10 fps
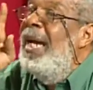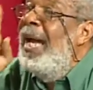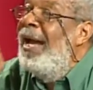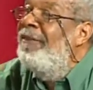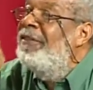
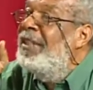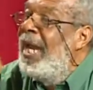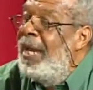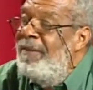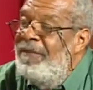have
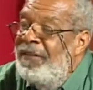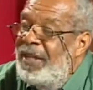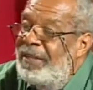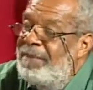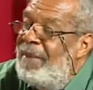time for
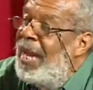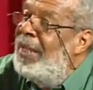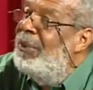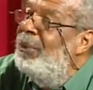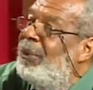that
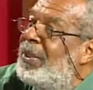man who